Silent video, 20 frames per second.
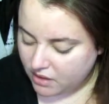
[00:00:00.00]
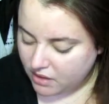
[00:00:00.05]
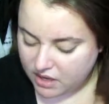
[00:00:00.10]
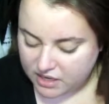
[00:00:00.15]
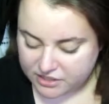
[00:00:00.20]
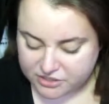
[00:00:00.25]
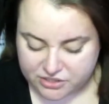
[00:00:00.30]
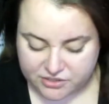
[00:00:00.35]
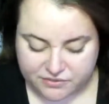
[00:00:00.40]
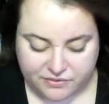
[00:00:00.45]

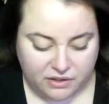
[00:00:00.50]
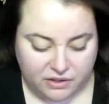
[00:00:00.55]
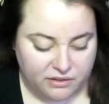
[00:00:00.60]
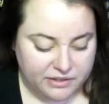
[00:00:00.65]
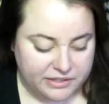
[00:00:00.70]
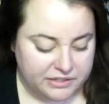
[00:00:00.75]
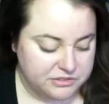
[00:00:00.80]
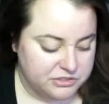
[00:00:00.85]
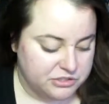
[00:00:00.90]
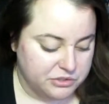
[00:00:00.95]
I just felt
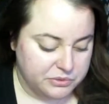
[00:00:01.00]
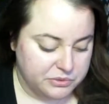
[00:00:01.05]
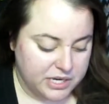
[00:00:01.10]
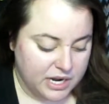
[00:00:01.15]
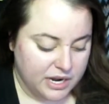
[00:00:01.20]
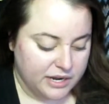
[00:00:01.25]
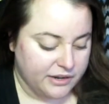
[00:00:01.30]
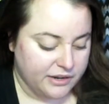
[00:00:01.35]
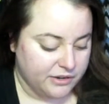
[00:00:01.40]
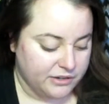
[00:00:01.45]
like so
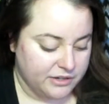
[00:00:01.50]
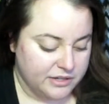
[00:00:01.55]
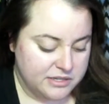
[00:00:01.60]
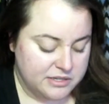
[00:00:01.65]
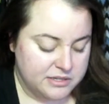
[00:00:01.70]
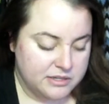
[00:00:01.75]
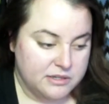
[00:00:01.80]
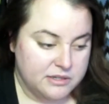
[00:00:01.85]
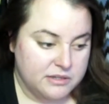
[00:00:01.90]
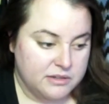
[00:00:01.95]
tired
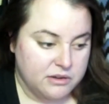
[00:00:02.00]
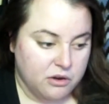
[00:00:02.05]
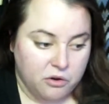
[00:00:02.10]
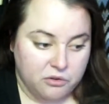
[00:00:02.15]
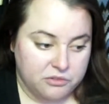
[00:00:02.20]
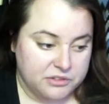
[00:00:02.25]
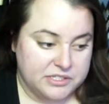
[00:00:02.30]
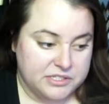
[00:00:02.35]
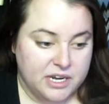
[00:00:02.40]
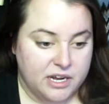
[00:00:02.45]

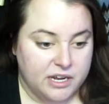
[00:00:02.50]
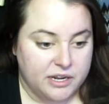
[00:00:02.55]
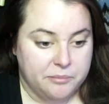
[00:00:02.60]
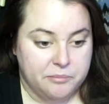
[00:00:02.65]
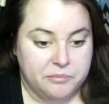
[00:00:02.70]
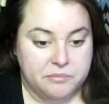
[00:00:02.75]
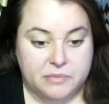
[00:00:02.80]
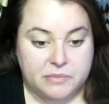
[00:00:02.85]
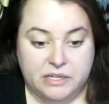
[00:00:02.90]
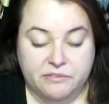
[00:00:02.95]
all the
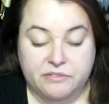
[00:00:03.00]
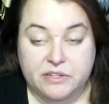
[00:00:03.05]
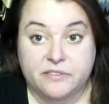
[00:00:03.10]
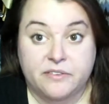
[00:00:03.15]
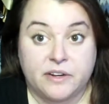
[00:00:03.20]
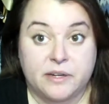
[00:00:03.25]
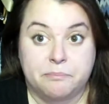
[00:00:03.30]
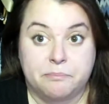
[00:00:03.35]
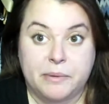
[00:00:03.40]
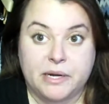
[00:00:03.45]
time, even
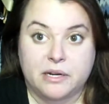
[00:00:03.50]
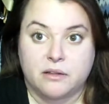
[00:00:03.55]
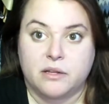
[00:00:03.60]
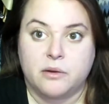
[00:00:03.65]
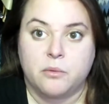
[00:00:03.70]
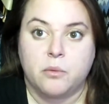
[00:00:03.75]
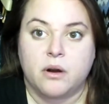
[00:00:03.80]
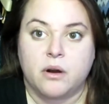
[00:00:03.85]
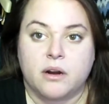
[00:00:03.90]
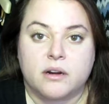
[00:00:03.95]
if I
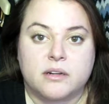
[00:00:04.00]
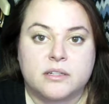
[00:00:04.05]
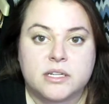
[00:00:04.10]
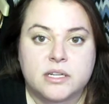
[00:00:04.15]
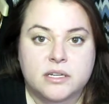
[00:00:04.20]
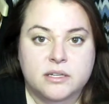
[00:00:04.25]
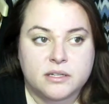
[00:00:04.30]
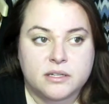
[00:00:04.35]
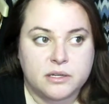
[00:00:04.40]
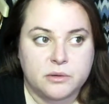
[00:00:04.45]
barely worked.
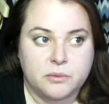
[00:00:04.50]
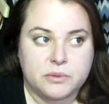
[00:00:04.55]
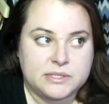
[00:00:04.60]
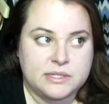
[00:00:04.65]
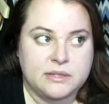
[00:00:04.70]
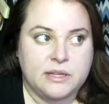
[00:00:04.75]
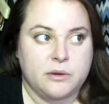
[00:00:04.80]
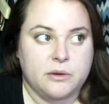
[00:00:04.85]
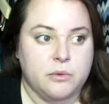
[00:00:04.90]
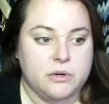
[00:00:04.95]
It
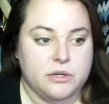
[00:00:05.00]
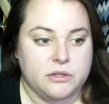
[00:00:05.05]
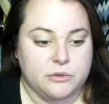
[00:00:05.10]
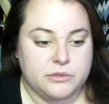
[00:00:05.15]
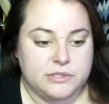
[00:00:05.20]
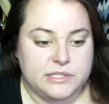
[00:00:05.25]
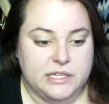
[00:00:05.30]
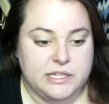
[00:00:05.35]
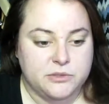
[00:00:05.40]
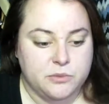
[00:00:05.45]
wasn't like one of
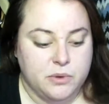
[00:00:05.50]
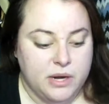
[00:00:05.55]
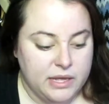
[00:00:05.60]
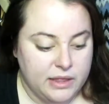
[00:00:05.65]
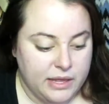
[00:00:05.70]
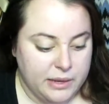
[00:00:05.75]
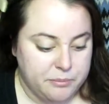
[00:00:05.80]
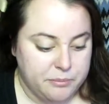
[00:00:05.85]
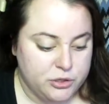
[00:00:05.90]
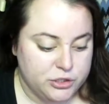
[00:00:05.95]
those days where I
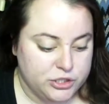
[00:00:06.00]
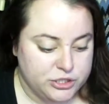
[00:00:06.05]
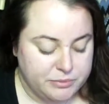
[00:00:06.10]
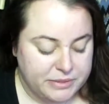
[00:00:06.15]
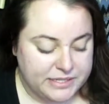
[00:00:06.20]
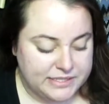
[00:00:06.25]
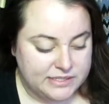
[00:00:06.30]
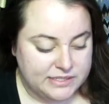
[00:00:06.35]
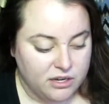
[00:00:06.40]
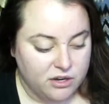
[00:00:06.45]
like pushed
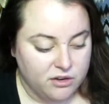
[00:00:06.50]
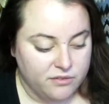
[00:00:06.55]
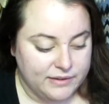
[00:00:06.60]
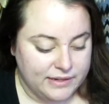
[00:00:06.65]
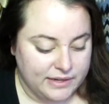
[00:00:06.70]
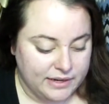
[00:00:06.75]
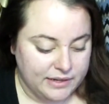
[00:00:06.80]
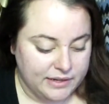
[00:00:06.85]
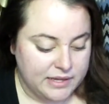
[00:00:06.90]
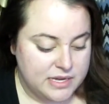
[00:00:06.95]
myself
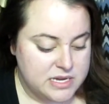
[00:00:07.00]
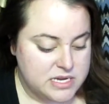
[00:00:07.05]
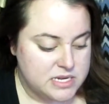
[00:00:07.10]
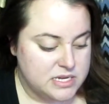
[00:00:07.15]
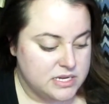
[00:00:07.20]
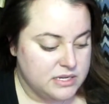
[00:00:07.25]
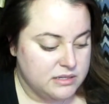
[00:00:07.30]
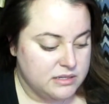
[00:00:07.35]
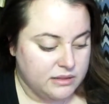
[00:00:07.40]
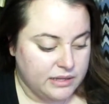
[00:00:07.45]
and I
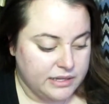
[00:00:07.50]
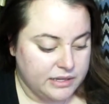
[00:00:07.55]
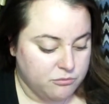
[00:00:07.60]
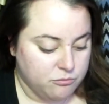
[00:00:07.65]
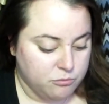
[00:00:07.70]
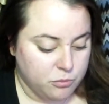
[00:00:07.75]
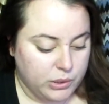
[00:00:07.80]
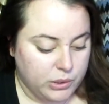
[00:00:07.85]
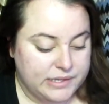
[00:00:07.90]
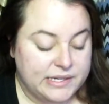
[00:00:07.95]
like
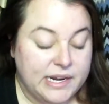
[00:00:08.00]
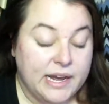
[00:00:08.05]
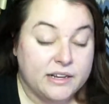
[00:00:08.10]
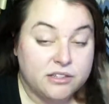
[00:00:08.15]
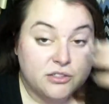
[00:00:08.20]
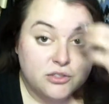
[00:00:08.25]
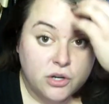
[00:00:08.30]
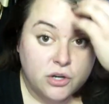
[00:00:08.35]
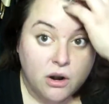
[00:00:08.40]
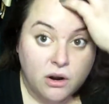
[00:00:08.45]
worked
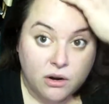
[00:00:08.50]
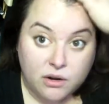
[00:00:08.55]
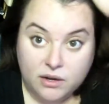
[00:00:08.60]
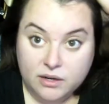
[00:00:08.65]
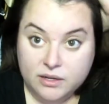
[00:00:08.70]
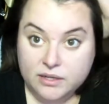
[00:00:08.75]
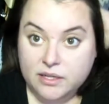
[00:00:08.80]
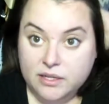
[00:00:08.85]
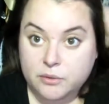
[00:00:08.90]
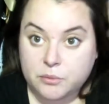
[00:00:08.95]
extra
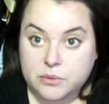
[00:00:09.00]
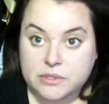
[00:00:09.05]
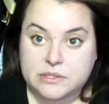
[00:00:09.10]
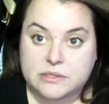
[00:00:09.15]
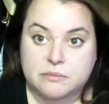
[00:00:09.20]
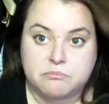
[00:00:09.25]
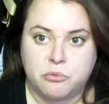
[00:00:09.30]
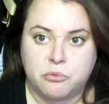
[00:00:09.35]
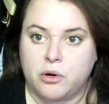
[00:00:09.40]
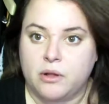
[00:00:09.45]
hard. It
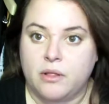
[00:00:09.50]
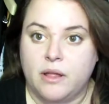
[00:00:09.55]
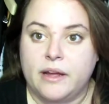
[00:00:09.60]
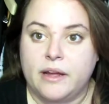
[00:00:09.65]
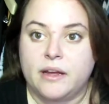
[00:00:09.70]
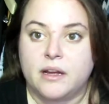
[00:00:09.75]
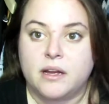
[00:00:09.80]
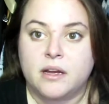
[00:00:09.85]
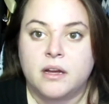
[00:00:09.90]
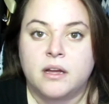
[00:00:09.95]
was more
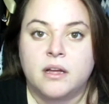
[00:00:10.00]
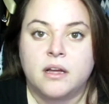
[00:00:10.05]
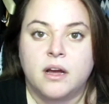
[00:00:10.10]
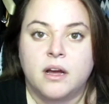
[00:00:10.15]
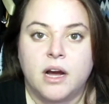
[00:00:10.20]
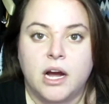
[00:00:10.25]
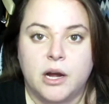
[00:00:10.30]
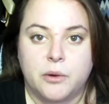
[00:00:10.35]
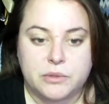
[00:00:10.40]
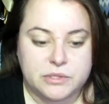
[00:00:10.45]
like
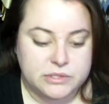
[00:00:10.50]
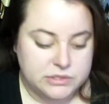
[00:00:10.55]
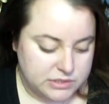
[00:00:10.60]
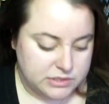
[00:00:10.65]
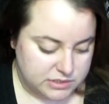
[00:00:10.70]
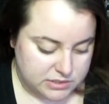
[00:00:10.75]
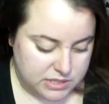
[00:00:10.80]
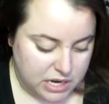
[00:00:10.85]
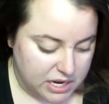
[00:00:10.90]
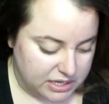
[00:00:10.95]
I was
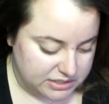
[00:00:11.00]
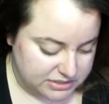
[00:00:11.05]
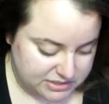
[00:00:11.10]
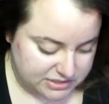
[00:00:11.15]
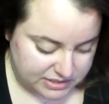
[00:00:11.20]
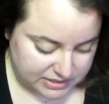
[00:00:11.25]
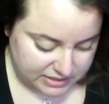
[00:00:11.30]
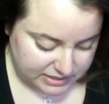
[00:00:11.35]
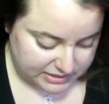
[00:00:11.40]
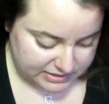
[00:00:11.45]

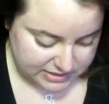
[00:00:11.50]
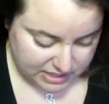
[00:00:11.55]
constantly